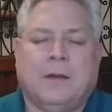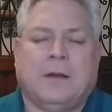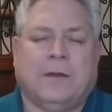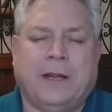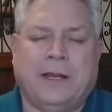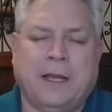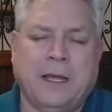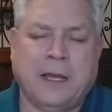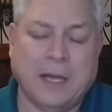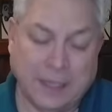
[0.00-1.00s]
All right.
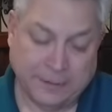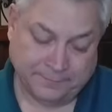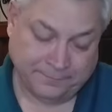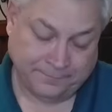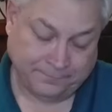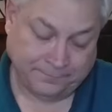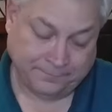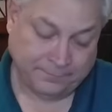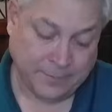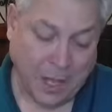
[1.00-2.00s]
Um,
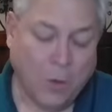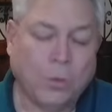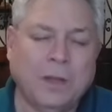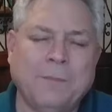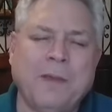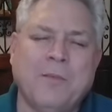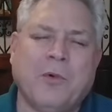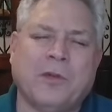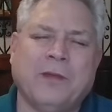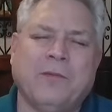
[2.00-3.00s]
will it be
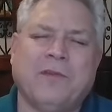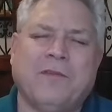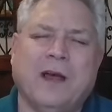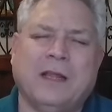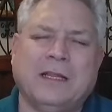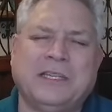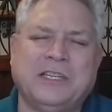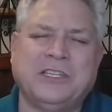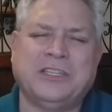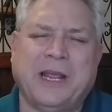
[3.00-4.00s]
more than what uh,
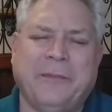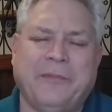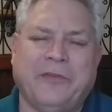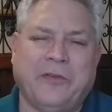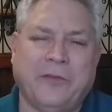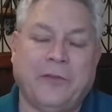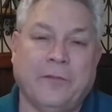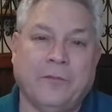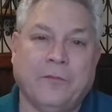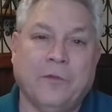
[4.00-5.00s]
Letitia James?
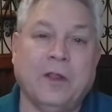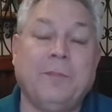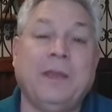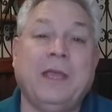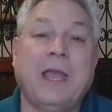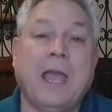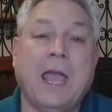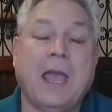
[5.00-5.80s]
Will it be?